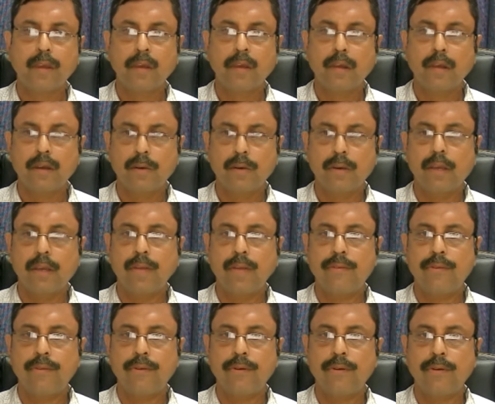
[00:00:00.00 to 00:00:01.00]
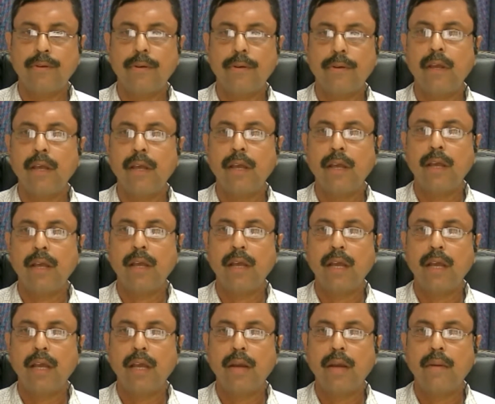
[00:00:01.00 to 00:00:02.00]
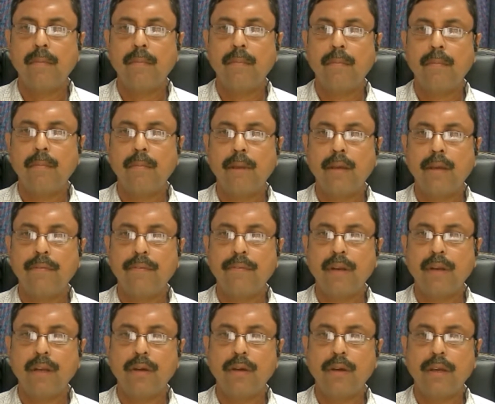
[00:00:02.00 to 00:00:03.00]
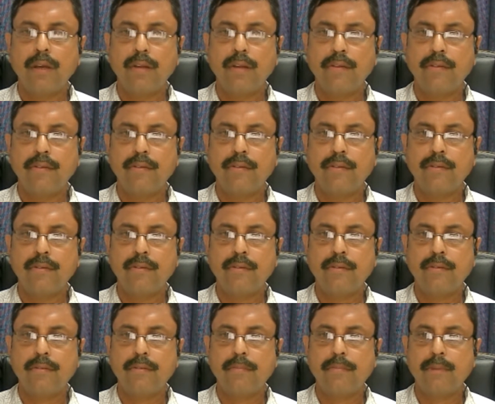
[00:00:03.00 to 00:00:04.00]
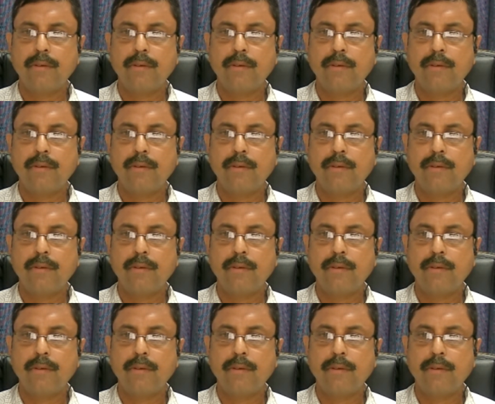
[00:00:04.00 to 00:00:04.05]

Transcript: Okay, so my video has been